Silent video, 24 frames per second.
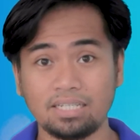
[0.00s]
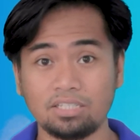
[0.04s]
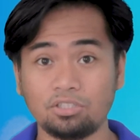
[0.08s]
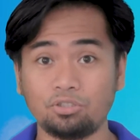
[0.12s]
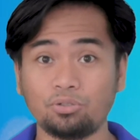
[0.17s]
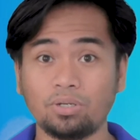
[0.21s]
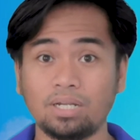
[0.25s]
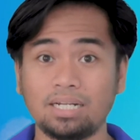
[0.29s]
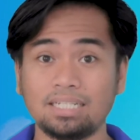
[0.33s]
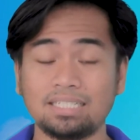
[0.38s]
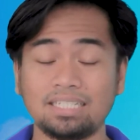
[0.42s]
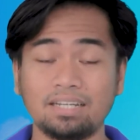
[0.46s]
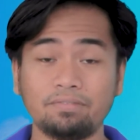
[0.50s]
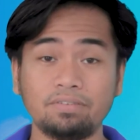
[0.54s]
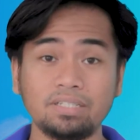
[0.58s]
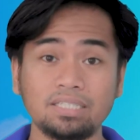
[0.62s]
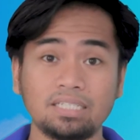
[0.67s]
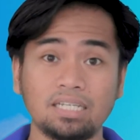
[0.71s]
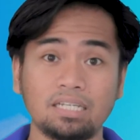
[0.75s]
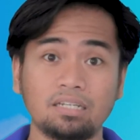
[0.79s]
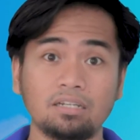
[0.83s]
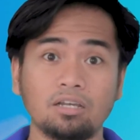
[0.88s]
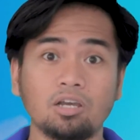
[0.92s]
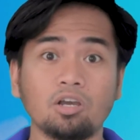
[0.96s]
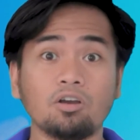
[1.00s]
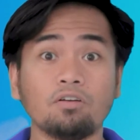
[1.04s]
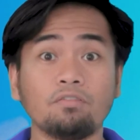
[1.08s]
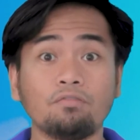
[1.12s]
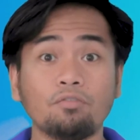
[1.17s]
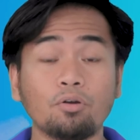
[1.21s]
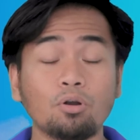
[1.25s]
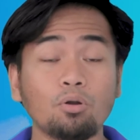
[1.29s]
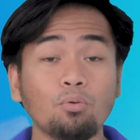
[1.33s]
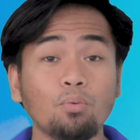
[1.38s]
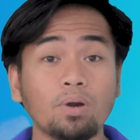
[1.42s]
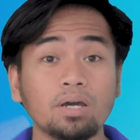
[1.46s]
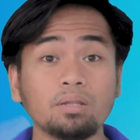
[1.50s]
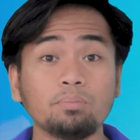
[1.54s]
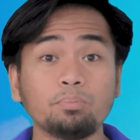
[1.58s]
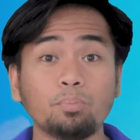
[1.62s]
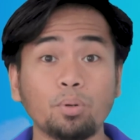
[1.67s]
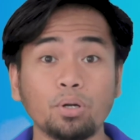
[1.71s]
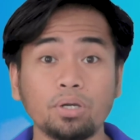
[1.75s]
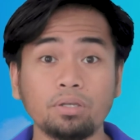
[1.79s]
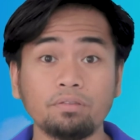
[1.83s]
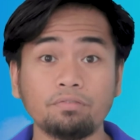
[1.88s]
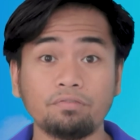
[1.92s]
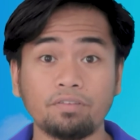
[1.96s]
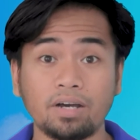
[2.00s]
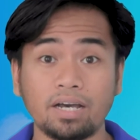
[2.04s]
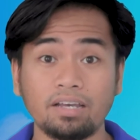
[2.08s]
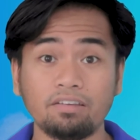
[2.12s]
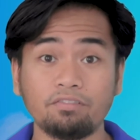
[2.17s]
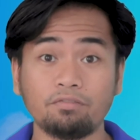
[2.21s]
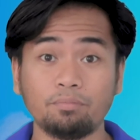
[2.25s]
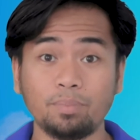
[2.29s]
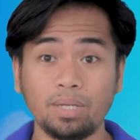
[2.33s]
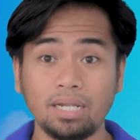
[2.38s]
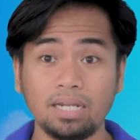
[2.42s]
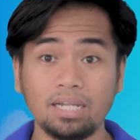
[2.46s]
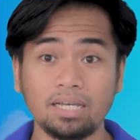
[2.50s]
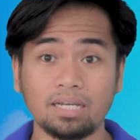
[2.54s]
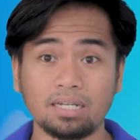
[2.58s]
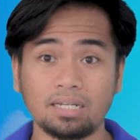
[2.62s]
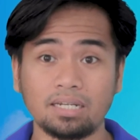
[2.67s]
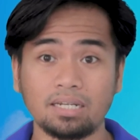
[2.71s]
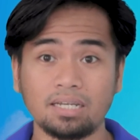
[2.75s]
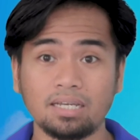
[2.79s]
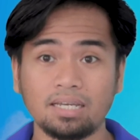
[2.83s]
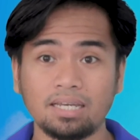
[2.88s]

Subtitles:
in 2017 for 1.5 million